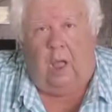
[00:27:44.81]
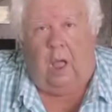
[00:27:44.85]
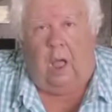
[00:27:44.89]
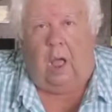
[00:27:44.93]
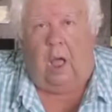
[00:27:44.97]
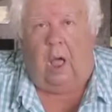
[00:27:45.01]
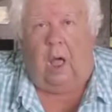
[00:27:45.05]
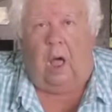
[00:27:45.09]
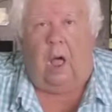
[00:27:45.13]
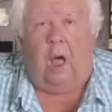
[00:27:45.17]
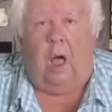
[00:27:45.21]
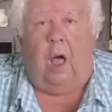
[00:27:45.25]

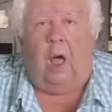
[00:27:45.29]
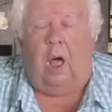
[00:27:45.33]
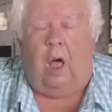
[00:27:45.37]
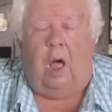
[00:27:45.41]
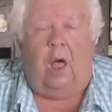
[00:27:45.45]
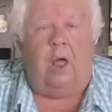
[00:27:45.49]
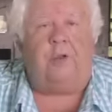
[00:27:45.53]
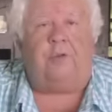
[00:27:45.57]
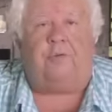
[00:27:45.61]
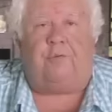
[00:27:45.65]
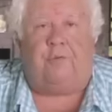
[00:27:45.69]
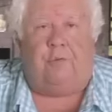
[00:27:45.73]

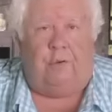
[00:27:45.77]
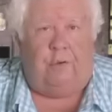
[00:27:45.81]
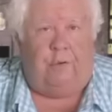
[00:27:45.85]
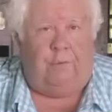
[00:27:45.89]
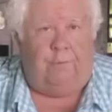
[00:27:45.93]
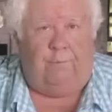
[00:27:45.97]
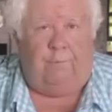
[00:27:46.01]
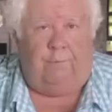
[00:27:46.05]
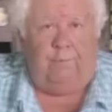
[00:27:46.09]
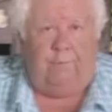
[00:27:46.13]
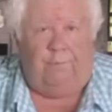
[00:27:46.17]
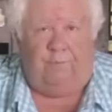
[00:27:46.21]

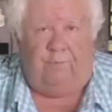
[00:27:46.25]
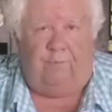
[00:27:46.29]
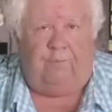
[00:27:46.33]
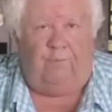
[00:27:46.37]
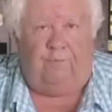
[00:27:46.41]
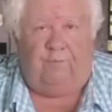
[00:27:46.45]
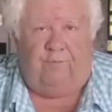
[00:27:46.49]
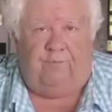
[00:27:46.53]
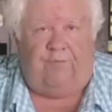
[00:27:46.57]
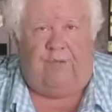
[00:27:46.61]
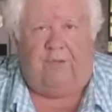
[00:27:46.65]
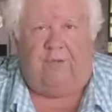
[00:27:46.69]

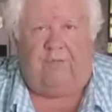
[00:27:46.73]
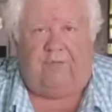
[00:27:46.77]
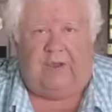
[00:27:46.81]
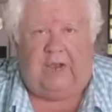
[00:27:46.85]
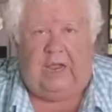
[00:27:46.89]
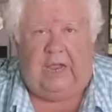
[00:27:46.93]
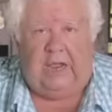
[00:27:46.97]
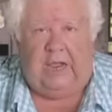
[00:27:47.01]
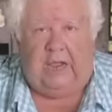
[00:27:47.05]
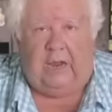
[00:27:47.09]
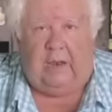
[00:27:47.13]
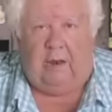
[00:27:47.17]

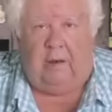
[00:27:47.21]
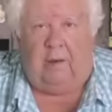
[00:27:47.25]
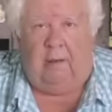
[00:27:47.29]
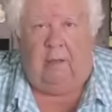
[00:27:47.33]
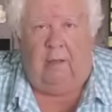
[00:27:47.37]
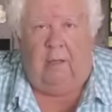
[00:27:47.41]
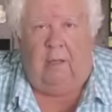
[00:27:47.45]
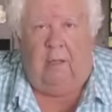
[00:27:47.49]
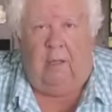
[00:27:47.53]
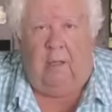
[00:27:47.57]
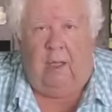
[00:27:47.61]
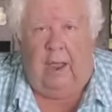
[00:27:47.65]
115
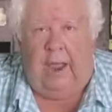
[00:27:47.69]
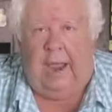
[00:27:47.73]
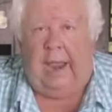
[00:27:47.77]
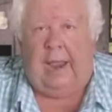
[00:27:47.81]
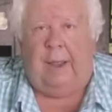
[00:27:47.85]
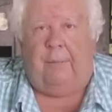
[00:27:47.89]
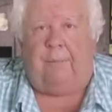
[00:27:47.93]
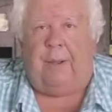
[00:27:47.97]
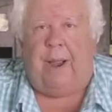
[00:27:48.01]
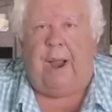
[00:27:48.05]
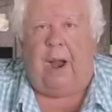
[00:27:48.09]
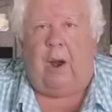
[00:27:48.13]

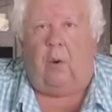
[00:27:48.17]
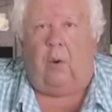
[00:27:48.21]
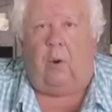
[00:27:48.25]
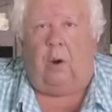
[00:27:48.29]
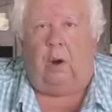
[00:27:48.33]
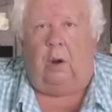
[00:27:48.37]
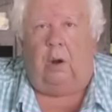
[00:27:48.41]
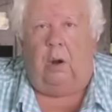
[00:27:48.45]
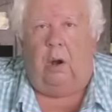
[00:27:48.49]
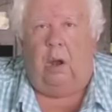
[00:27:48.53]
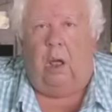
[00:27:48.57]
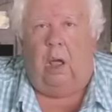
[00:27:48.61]
amp
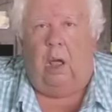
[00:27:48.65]
hour